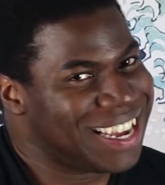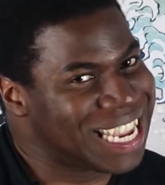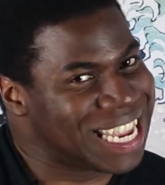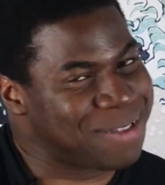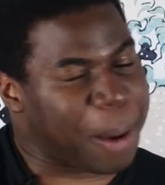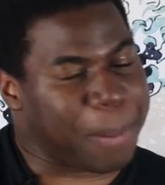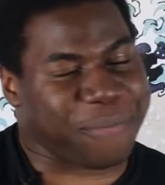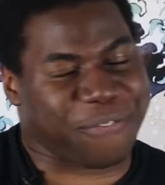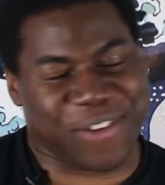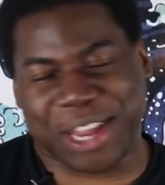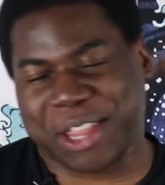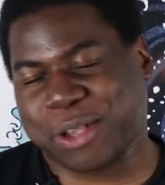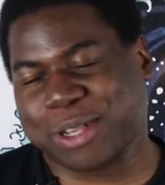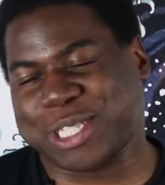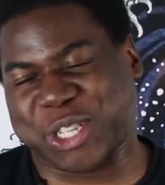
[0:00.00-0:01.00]
You might be
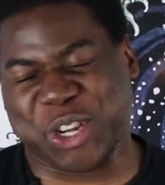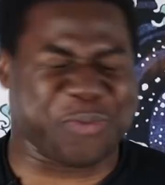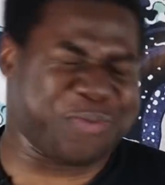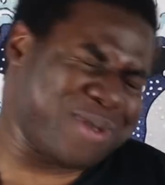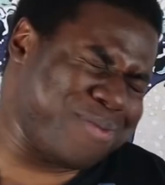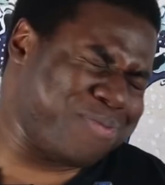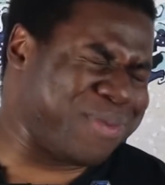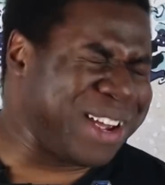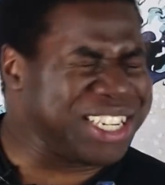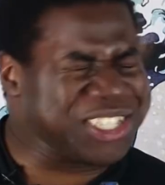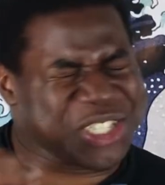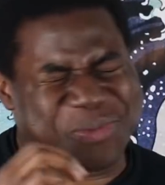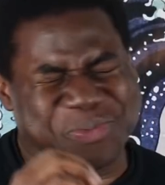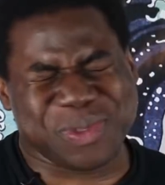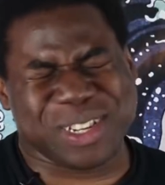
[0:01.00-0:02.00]
thinking to yourself, but
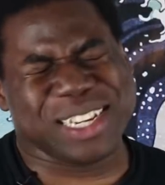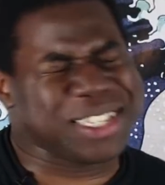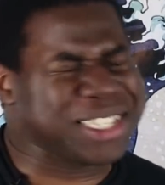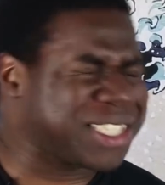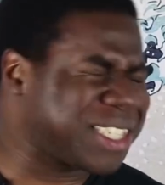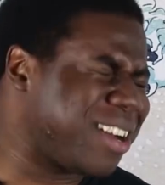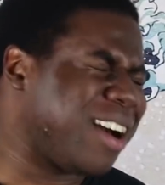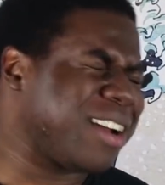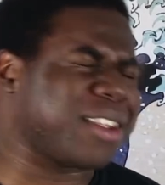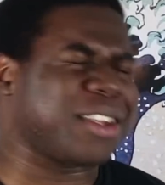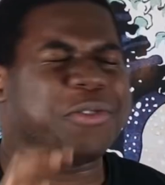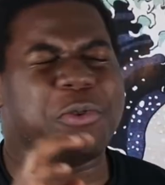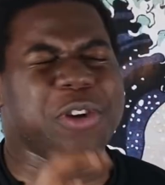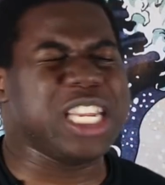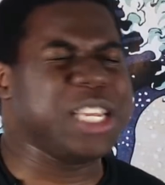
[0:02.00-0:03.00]
Benjamin, this card
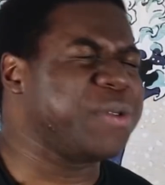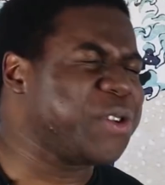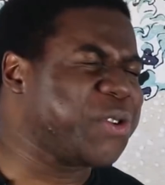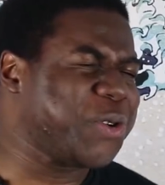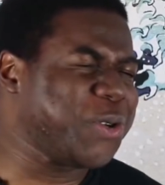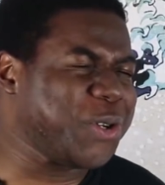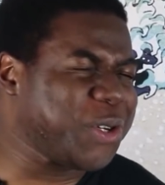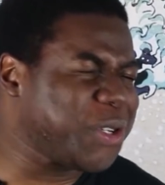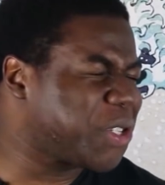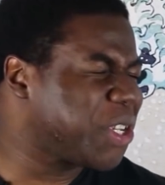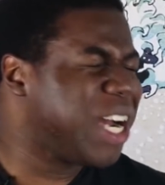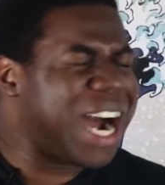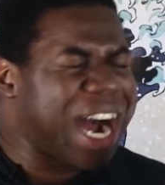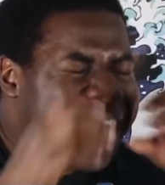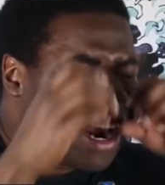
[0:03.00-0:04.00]
can only be good.
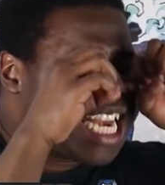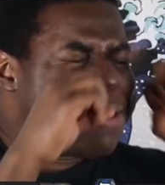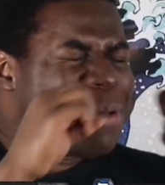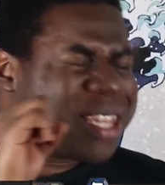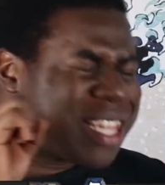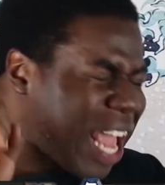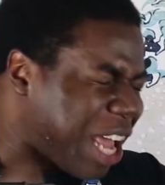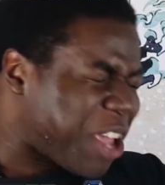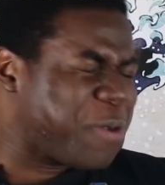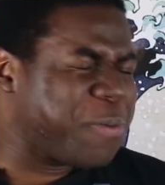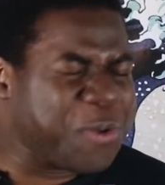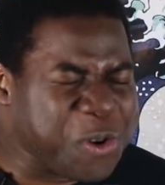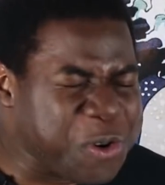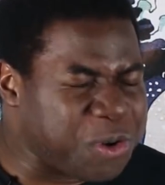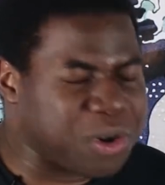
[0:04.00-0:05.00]
How can it be
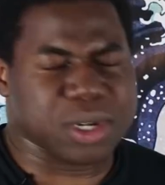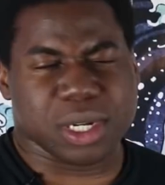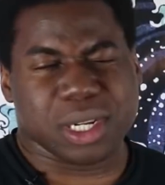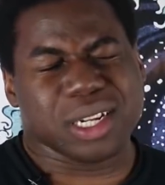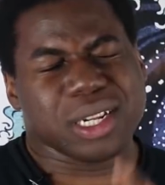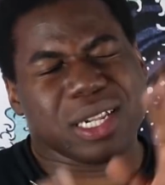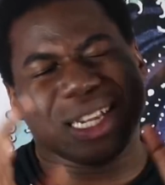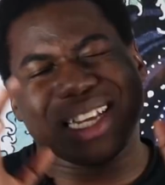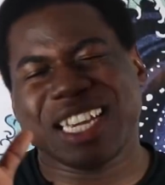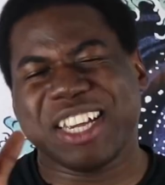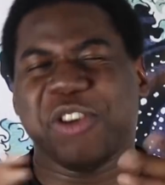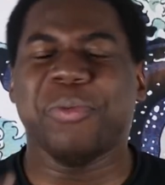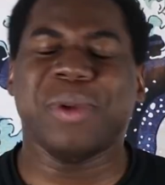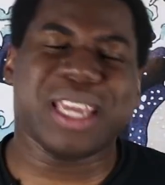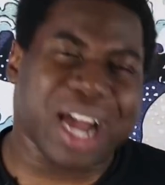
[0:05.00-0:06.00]
terrible?
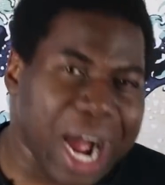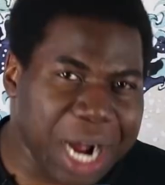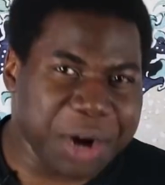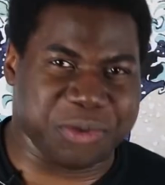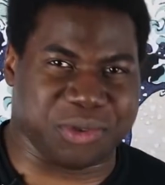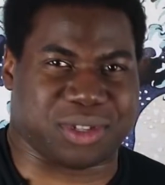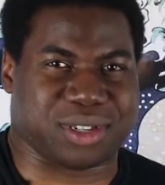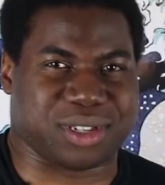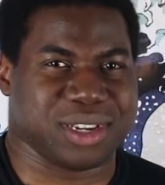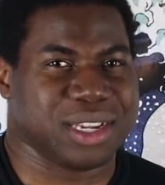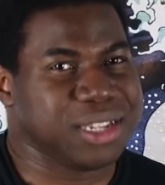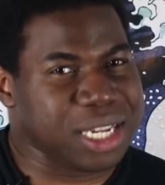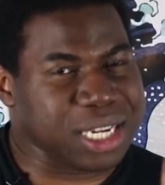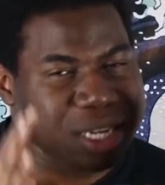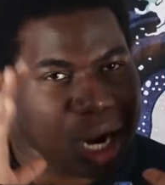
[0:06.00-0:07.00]
Hear me out.
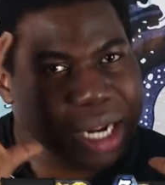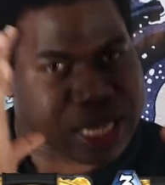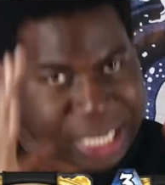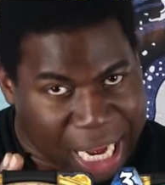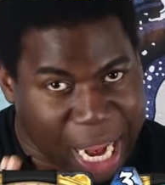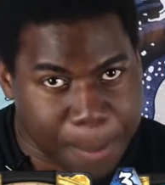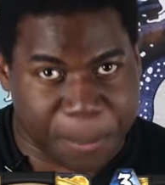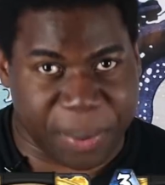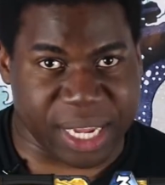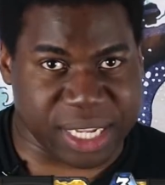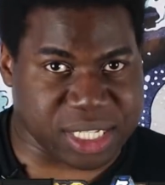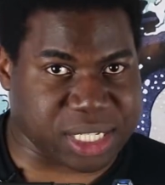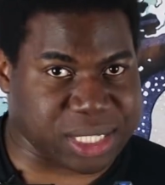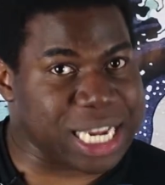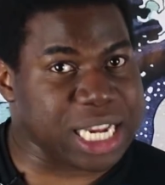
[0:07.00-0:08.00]
The card can be
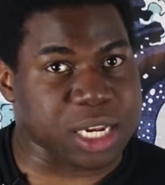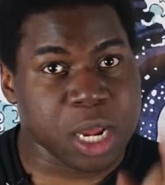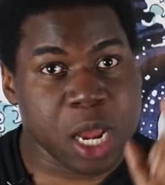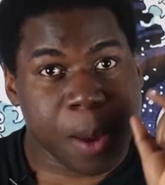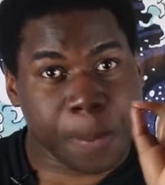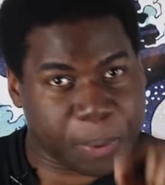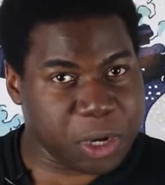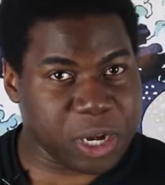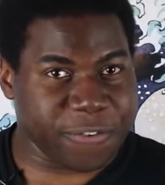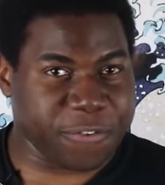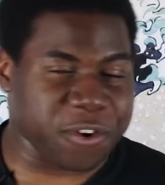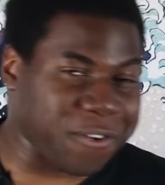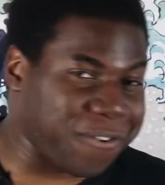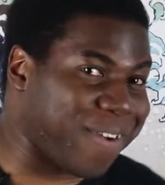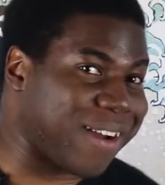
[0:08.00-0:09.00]
insane, purely
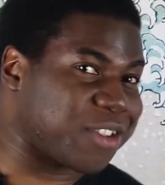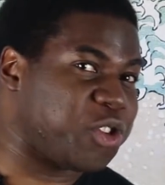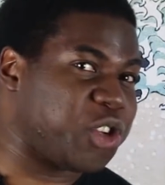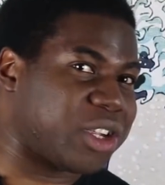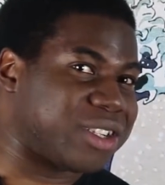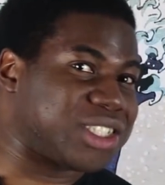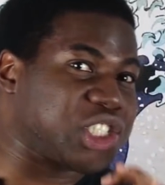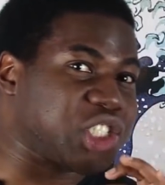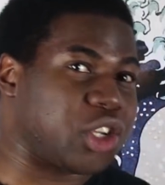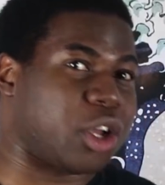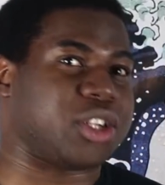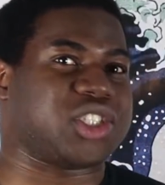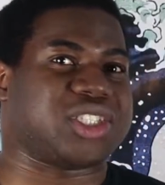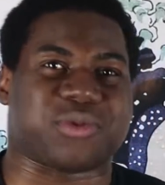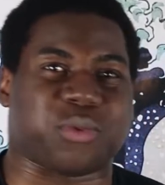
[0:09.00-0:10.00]
for the fact that you can
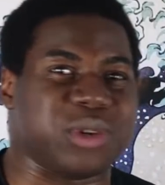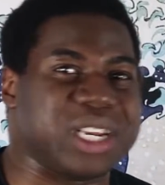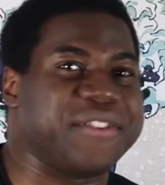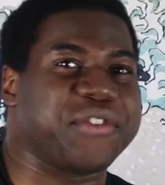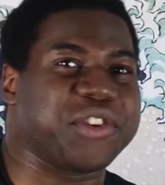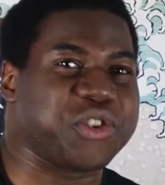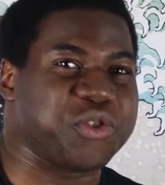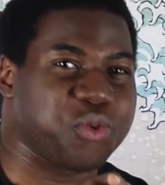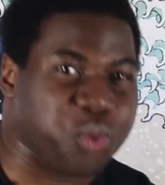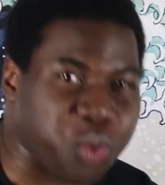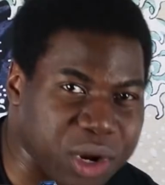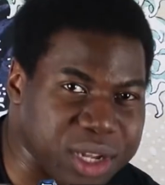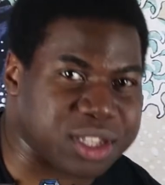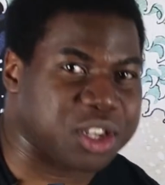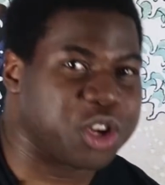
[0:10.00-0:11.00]
search it whenever you
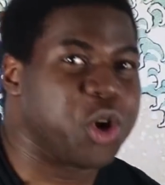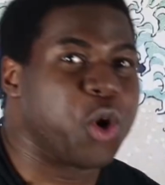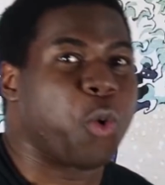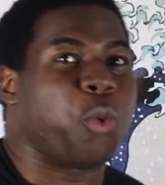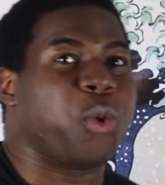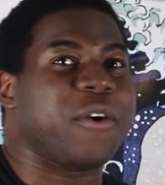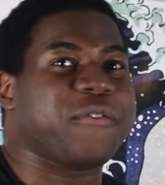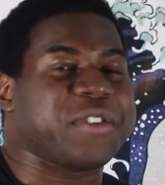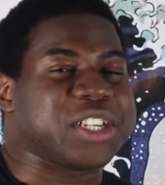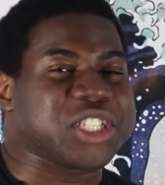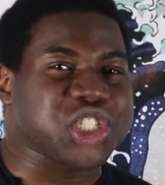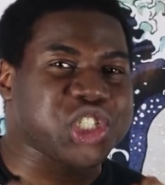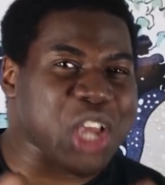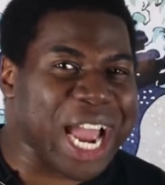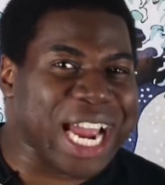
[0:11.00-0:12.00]
want with the
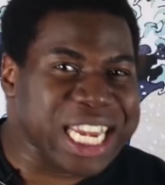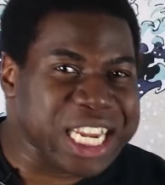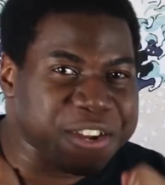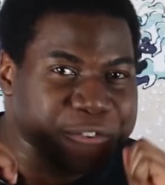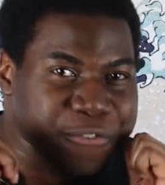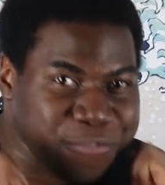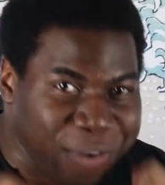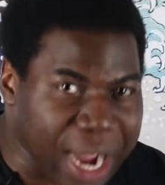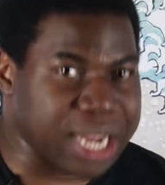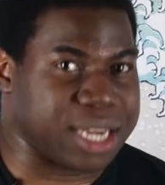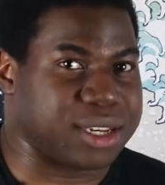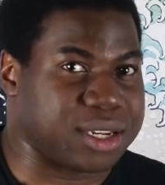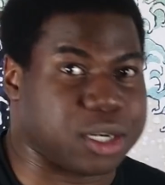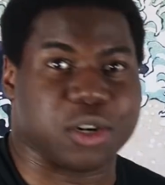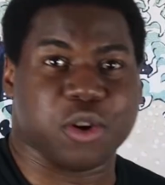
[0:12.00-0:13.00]
Shiny
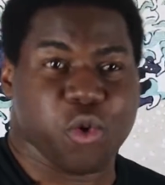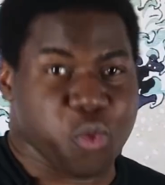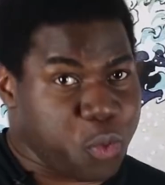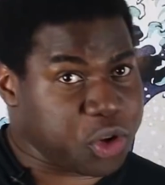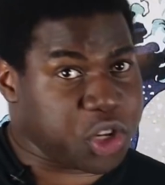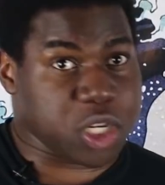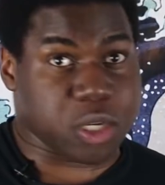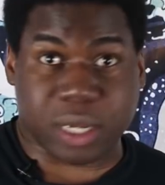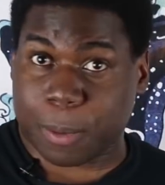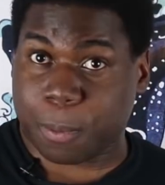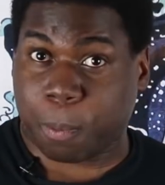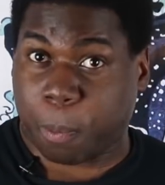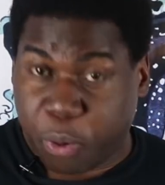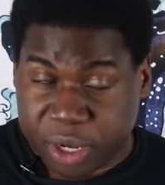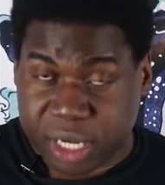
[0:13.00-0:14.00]
Finder, which is
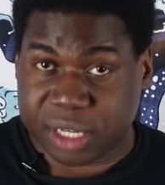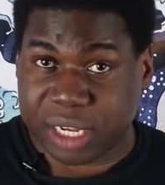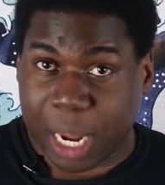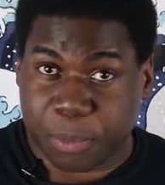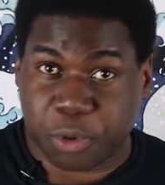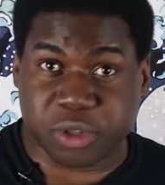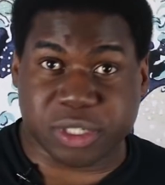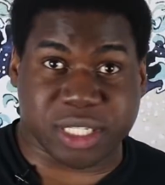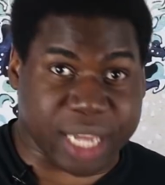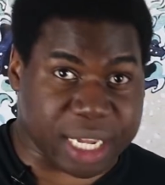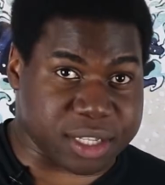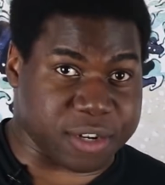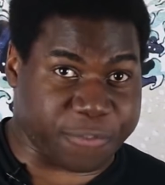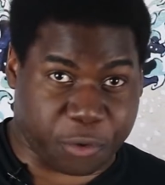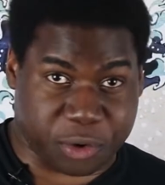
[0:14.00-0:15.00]
pretty damn good
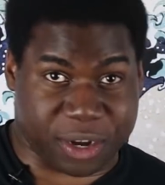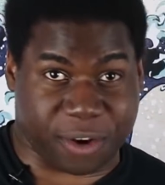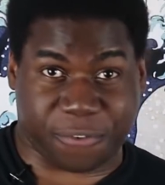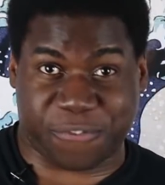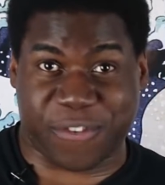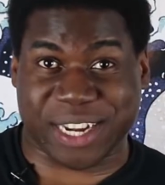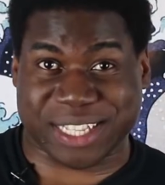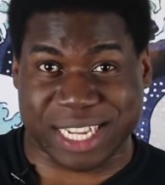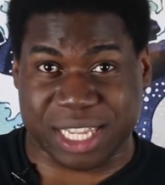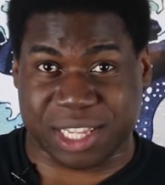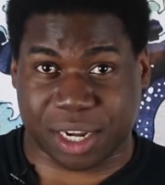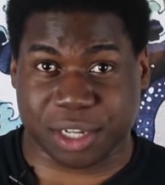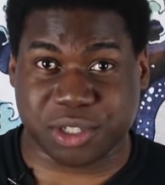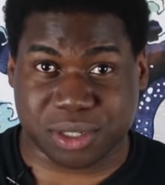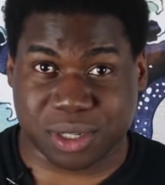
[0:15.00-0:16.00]
started for the effect it
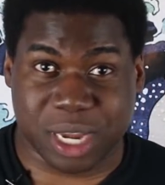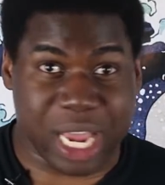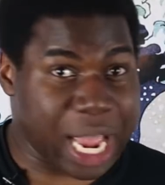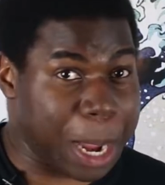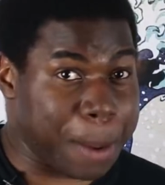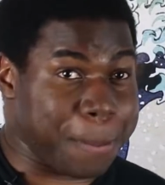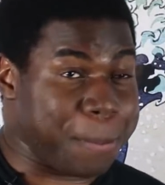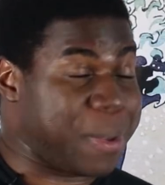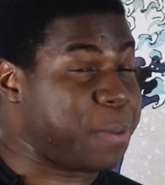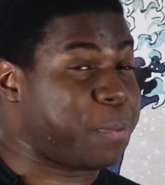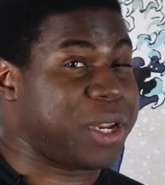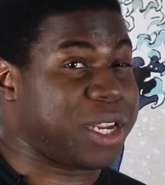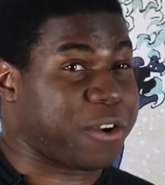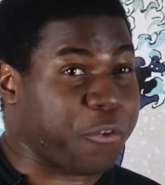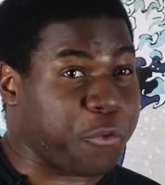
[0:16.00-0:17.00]
does, it
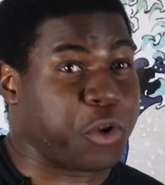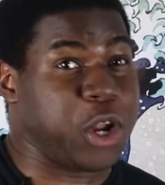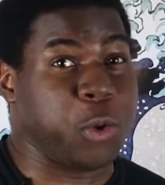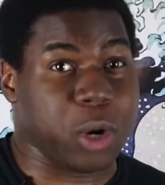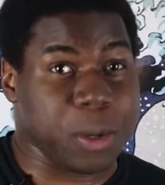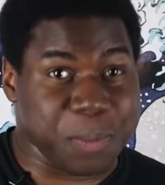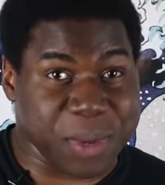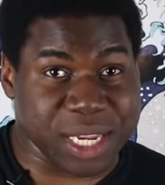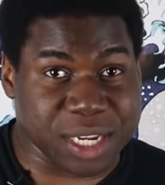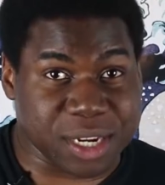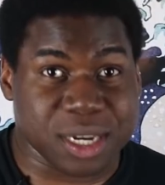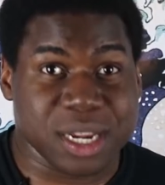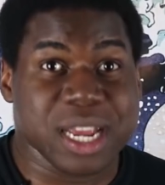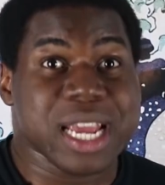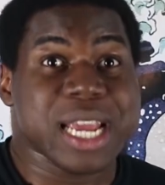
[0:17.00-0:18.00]
being a 3/1
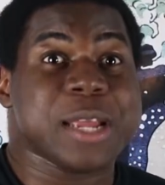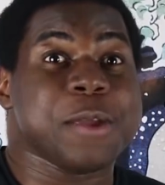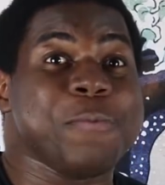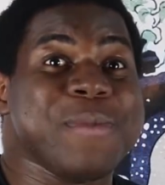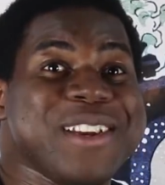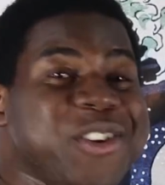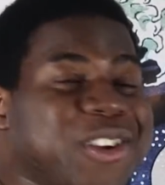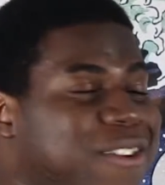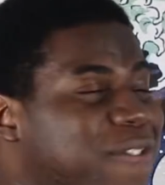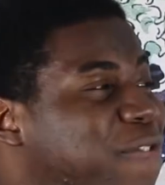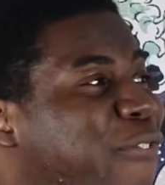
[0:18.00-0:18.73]
minion. I mean, you can